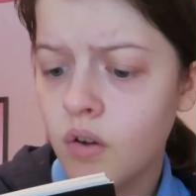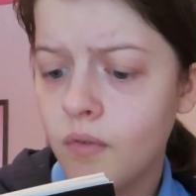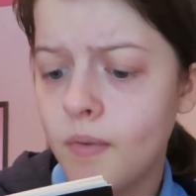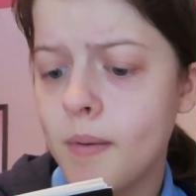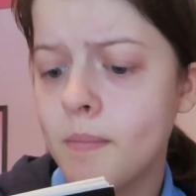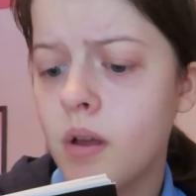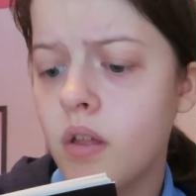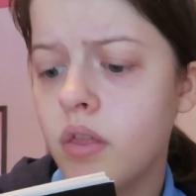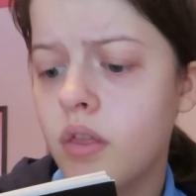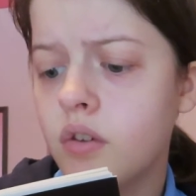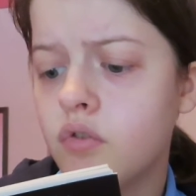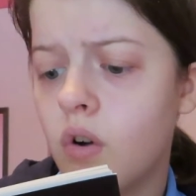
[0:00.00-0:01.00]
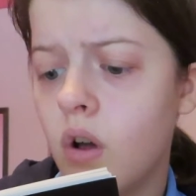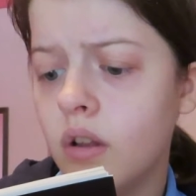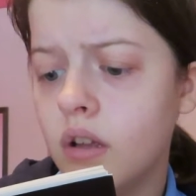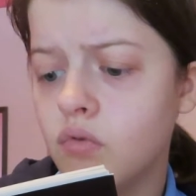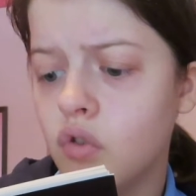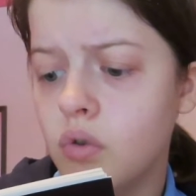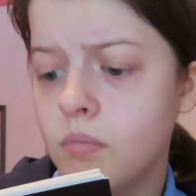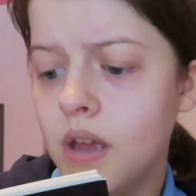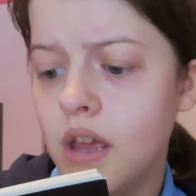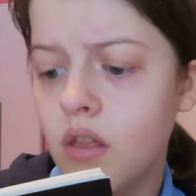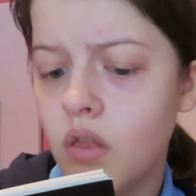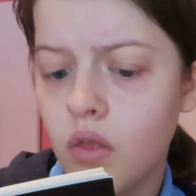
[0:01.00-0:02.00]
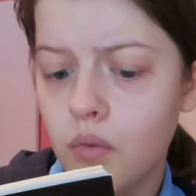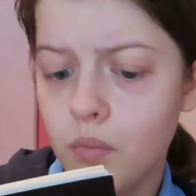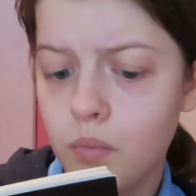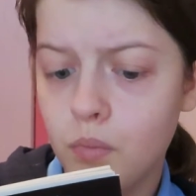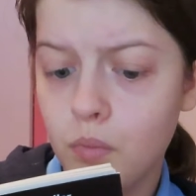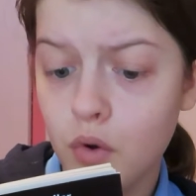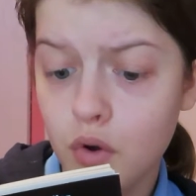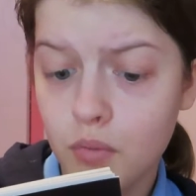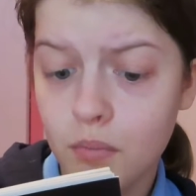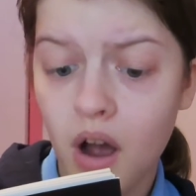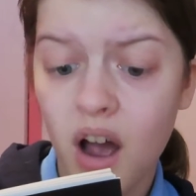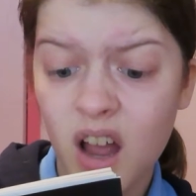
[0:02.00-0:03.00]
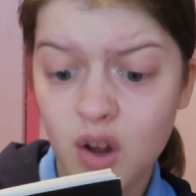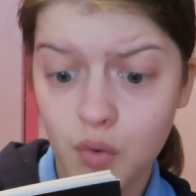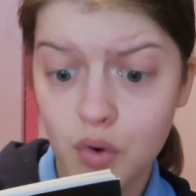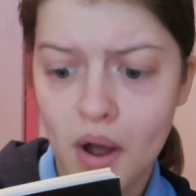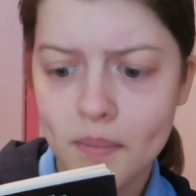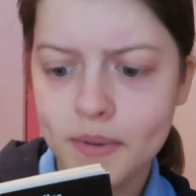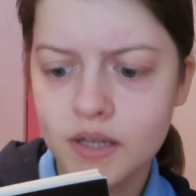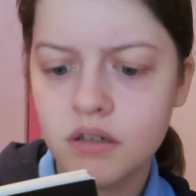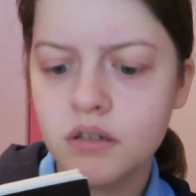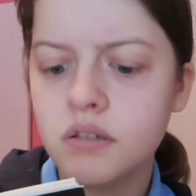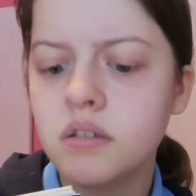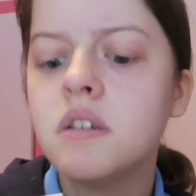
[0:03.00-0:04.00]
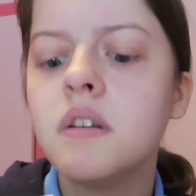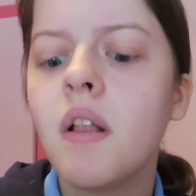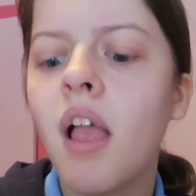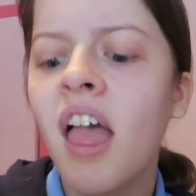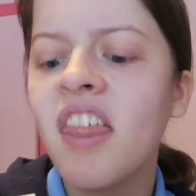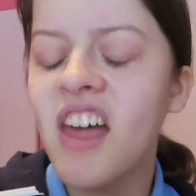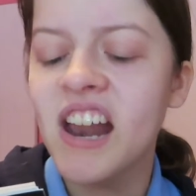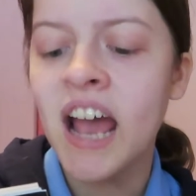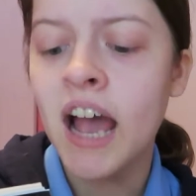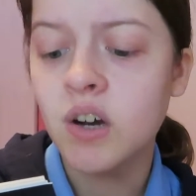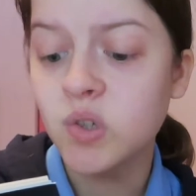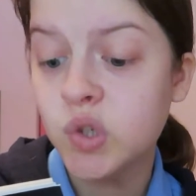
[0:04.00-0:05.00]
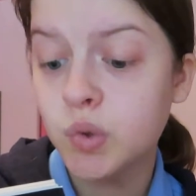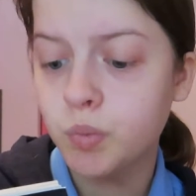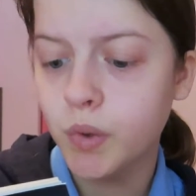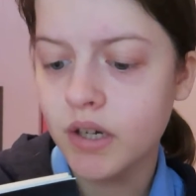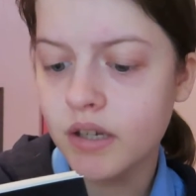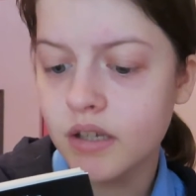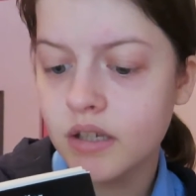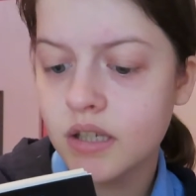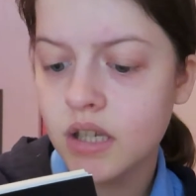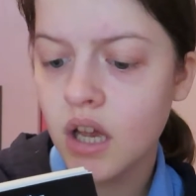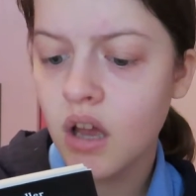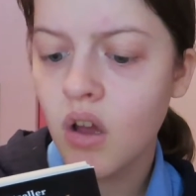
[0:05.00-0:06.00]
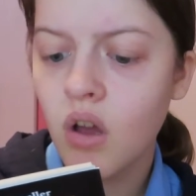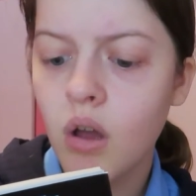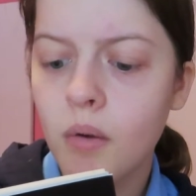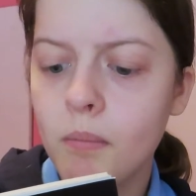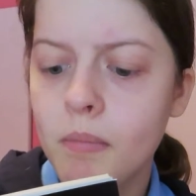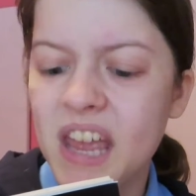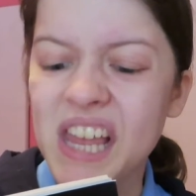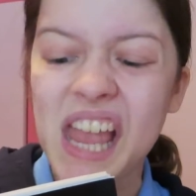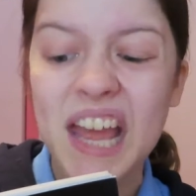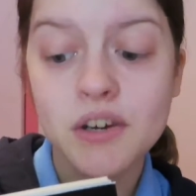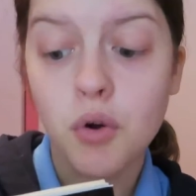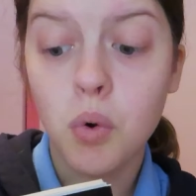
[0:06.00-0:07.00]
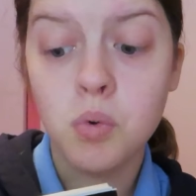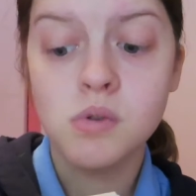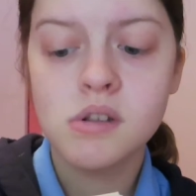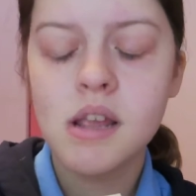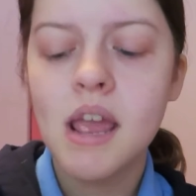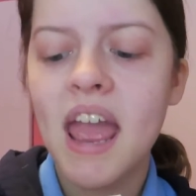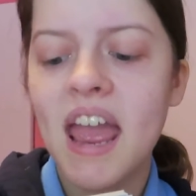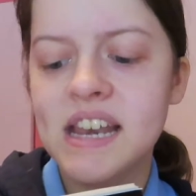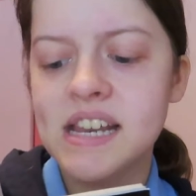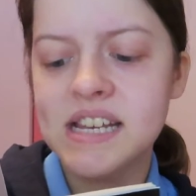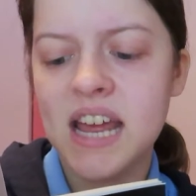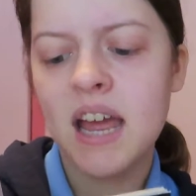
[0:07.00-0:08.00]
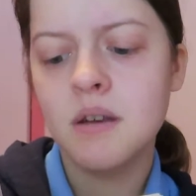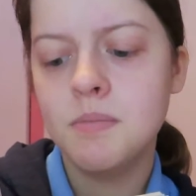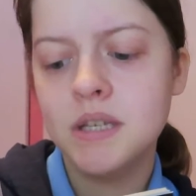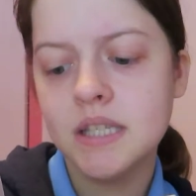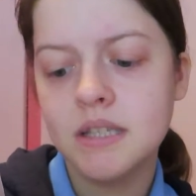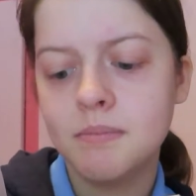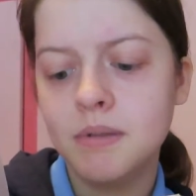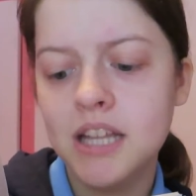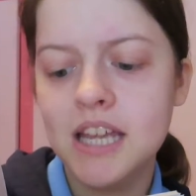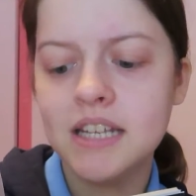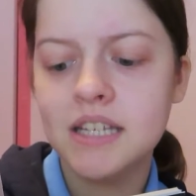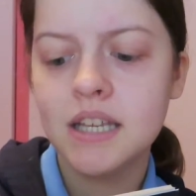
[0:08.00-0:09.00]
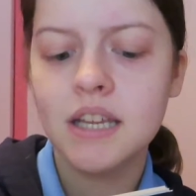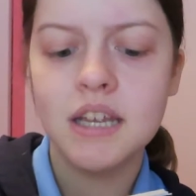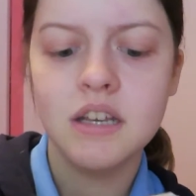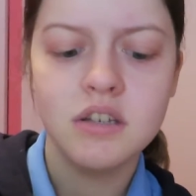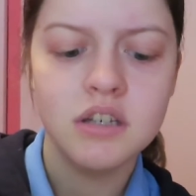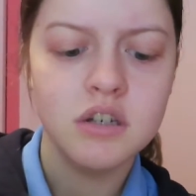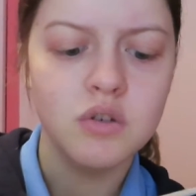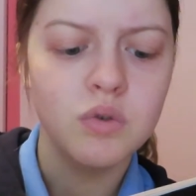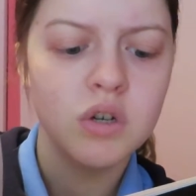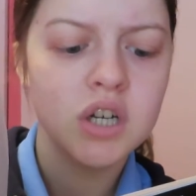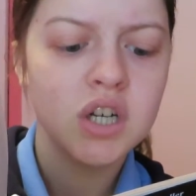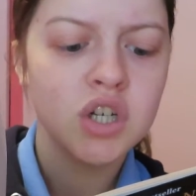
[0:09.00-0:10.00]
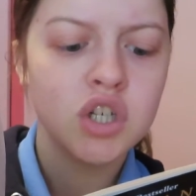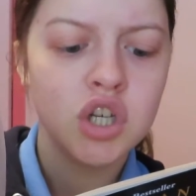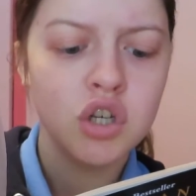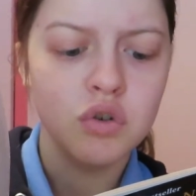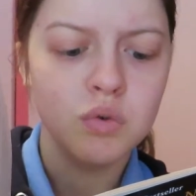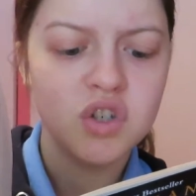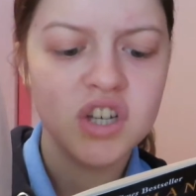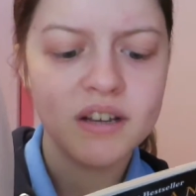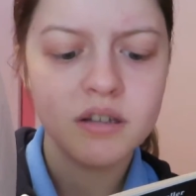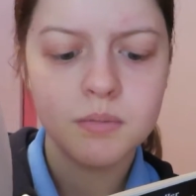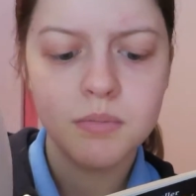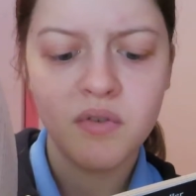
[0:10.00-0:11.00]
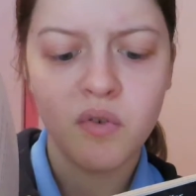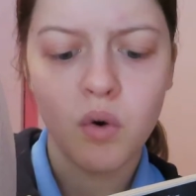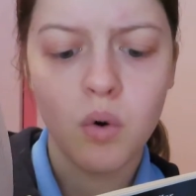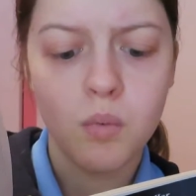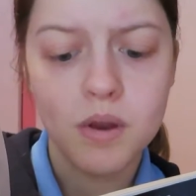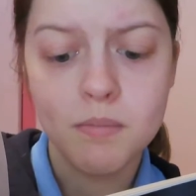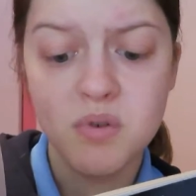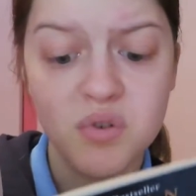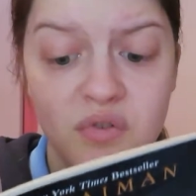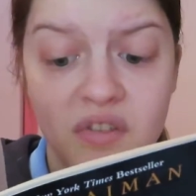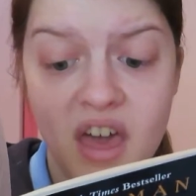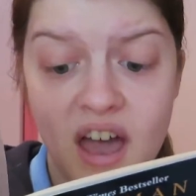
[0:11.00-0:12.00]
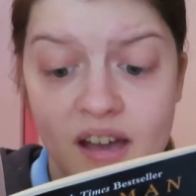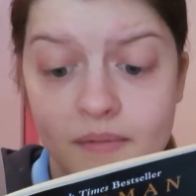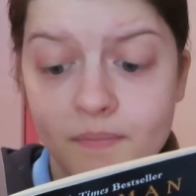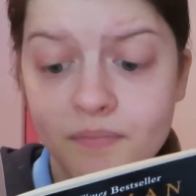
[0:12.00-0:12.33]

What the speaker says: from the drawing room in the room I grew up in. That house was big and old, and it had been split into 2 just before we moved there.